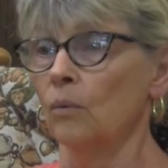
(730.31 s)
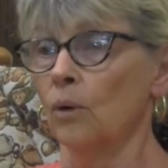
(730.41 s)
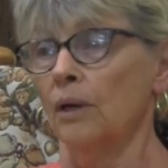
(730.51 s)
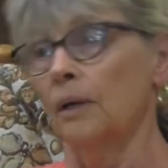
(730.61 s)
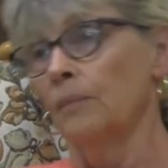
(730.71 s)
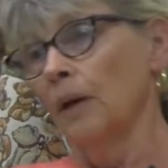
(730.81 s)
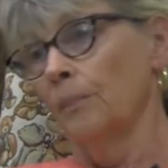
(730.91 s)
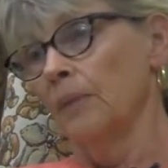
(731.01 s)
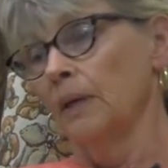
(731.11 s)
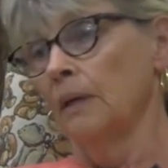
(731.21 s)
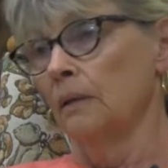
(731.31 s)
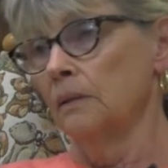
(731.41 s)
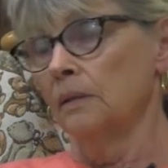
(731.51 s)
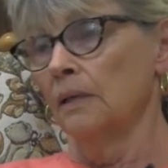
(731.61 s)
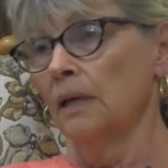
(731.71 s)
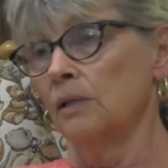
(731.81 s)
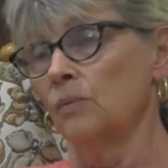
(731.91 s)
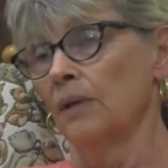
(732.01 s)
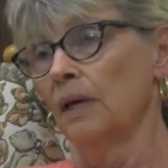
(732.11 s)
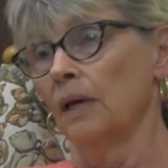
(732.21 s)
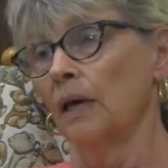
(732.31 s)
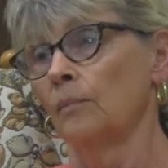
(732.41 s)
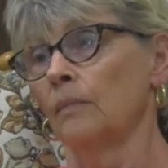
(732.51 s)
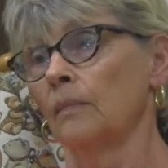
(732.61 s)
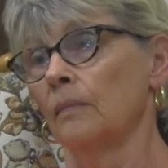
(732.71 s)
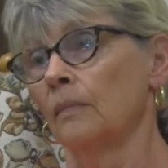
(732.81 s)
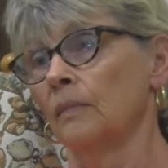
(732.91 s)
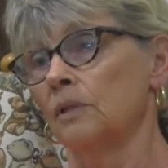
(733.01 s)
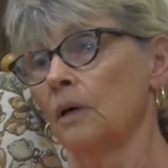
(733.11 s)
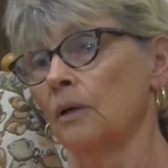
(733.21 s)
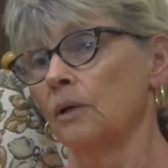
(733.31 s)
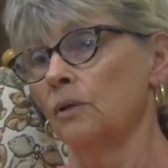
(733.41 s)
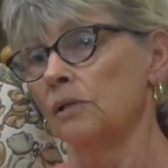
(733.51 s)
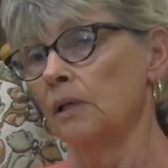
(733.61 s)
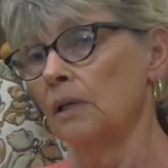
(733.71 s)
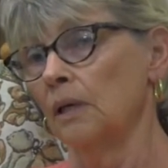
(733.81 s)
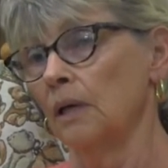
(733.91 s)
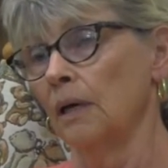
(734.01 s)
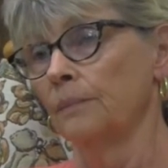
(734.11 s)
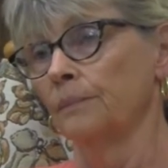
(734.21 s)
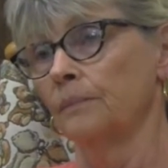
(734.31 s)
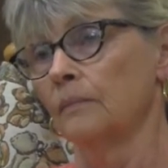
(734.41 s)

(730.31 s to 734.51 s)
working up the hills, and that's when they started using the